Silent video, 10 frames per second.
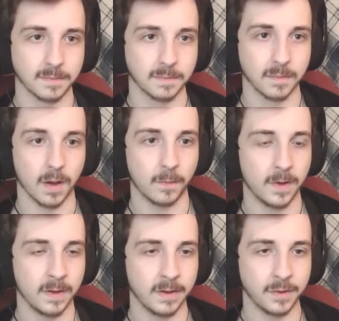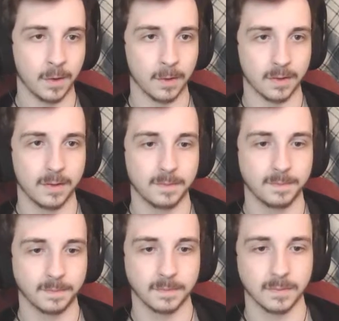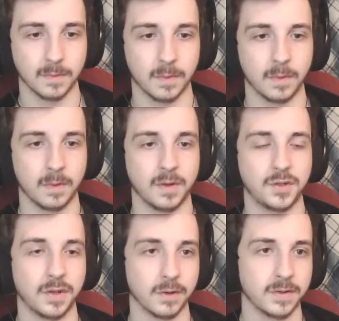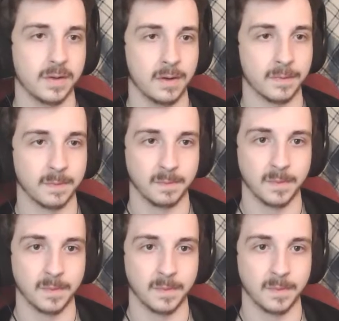Ophelia Dark. She herself.